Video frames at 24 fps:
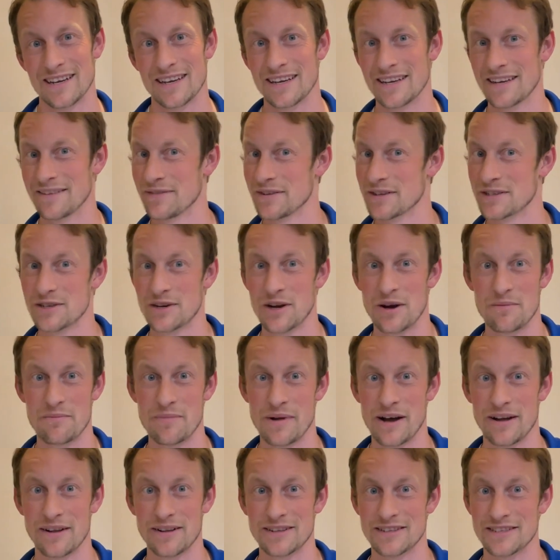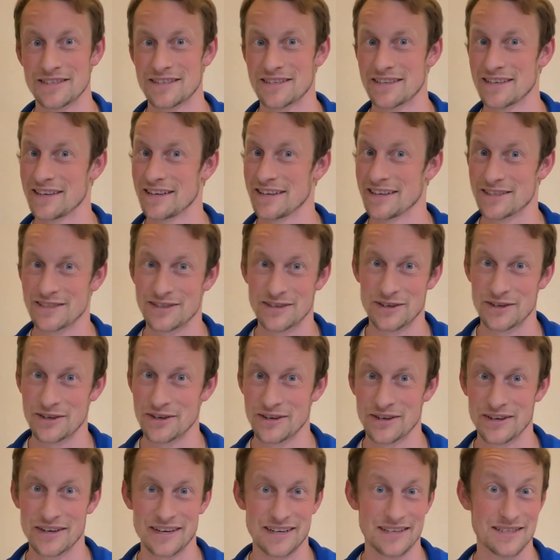If it's not balanced, it's going to
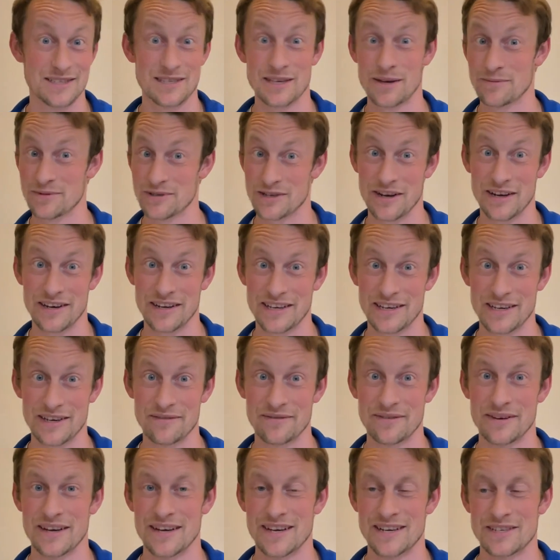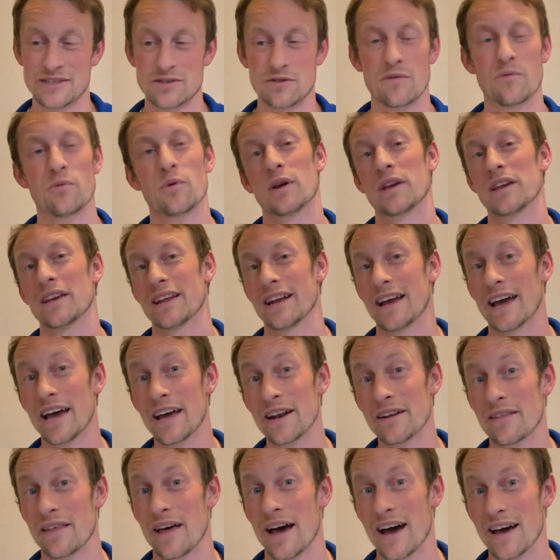cook and something's got to give. So if we can get ahead
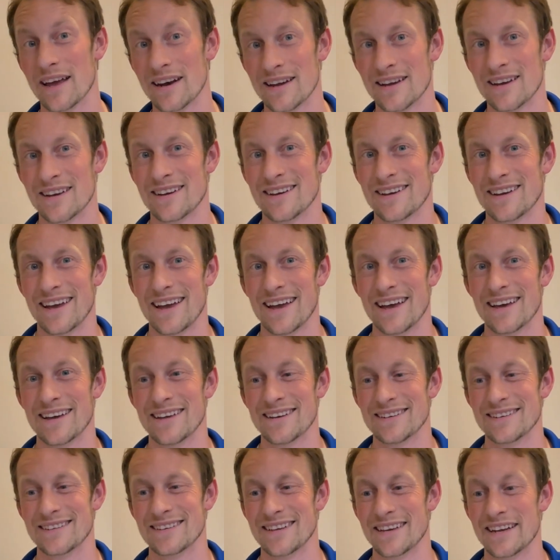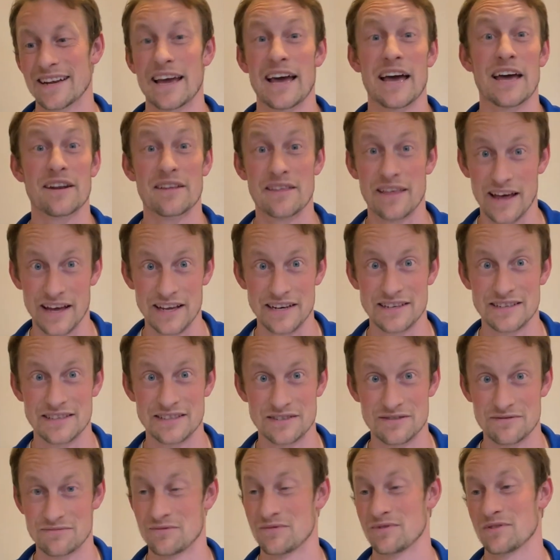of that and get ahead of that
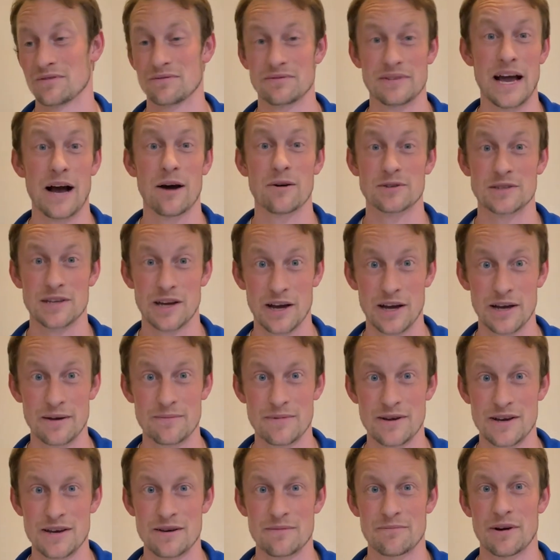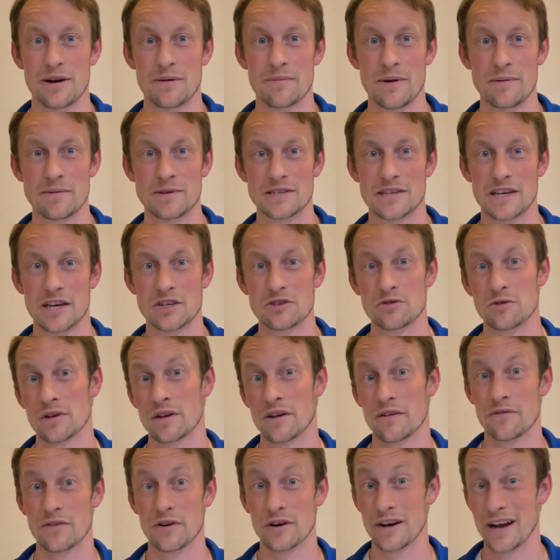downtime by maybe scheduling
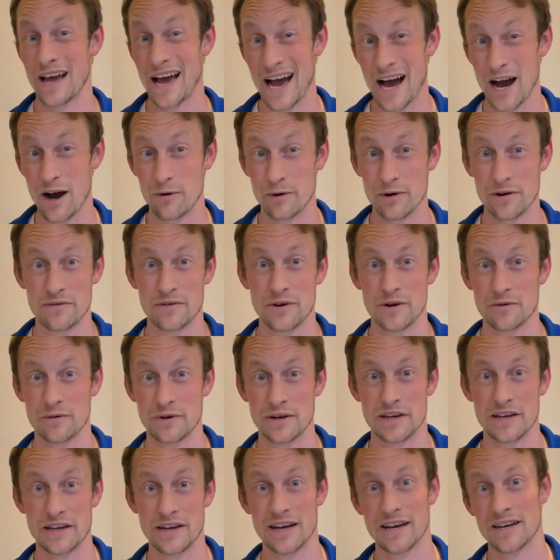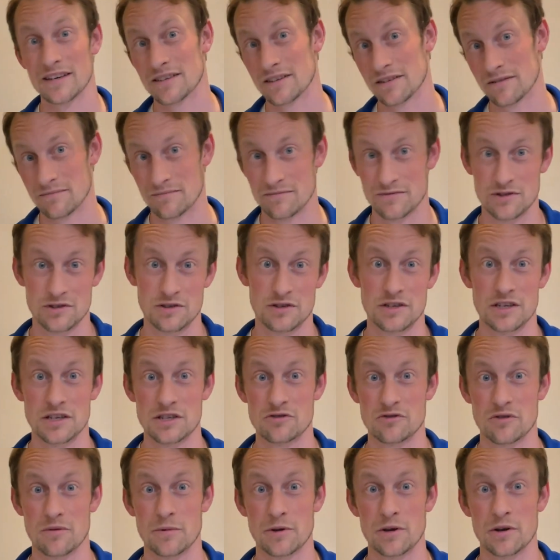it for an hour for a reconnect and
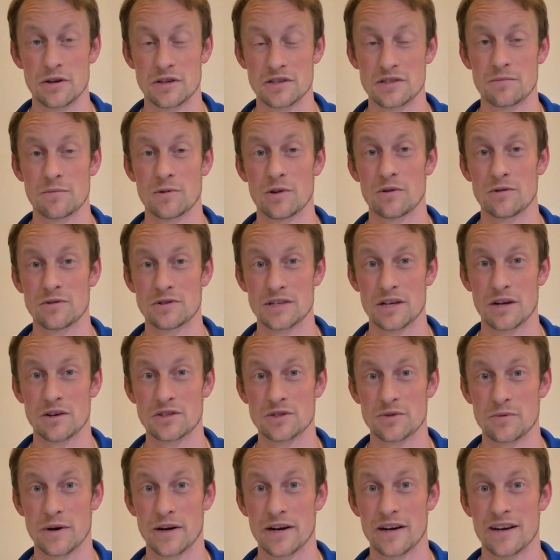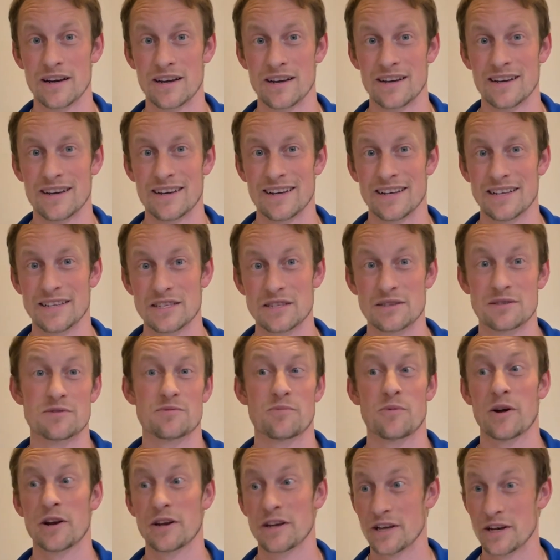distributing some loads elsewhere and
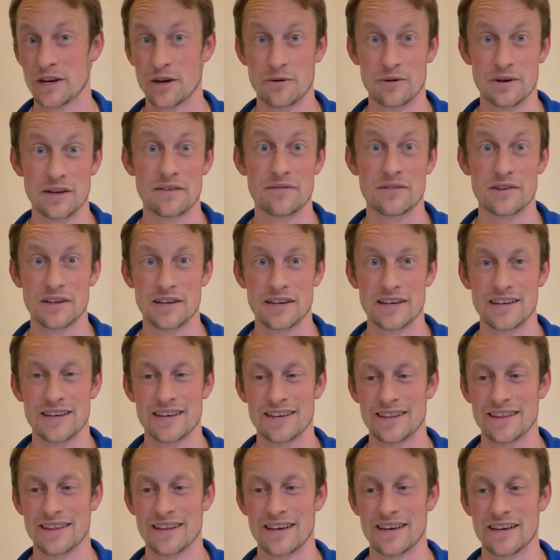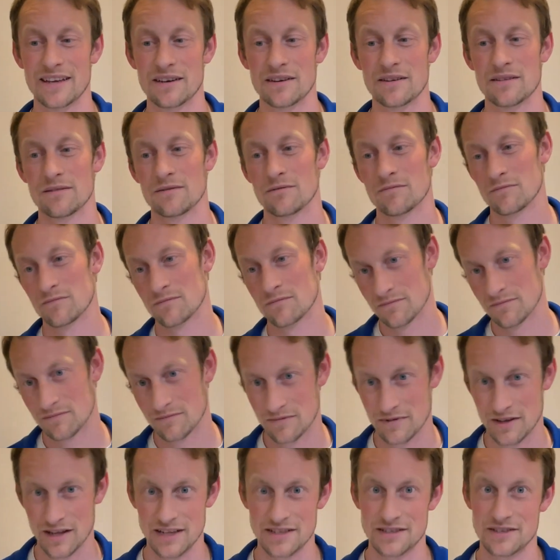spreading it out evenly, then
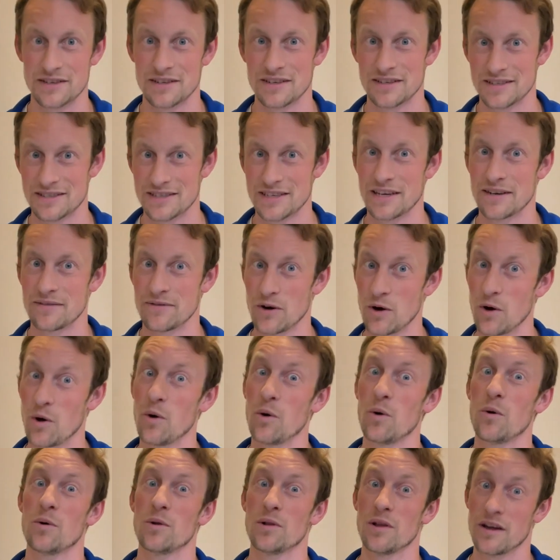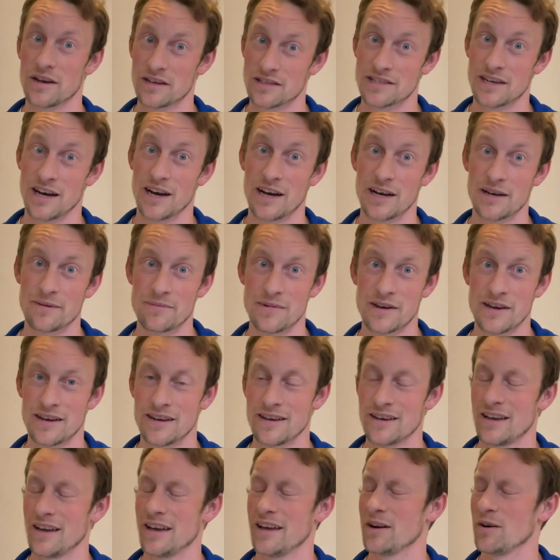that's going to save a whole lot of time
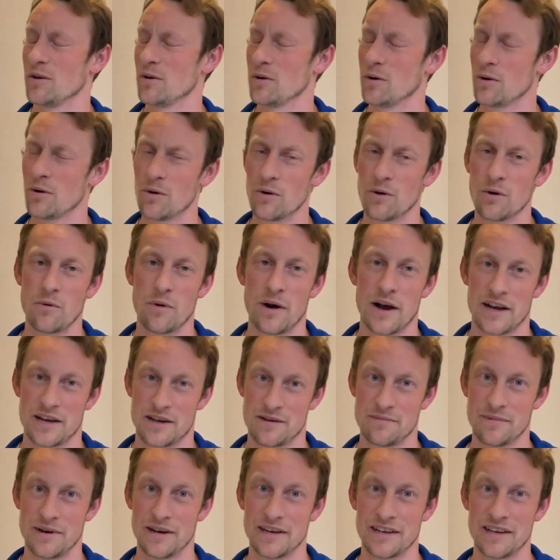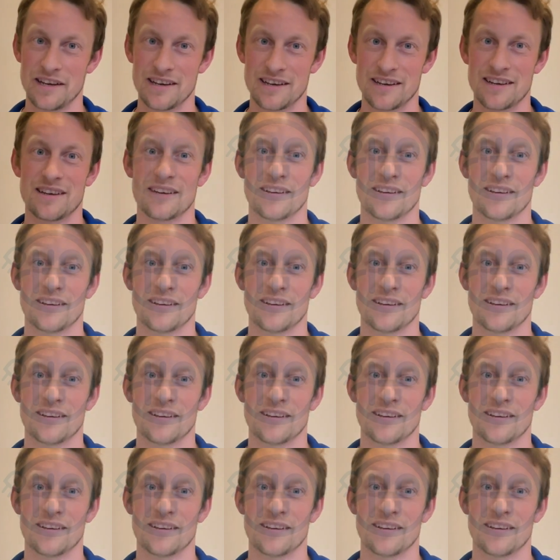and a whole whack of money.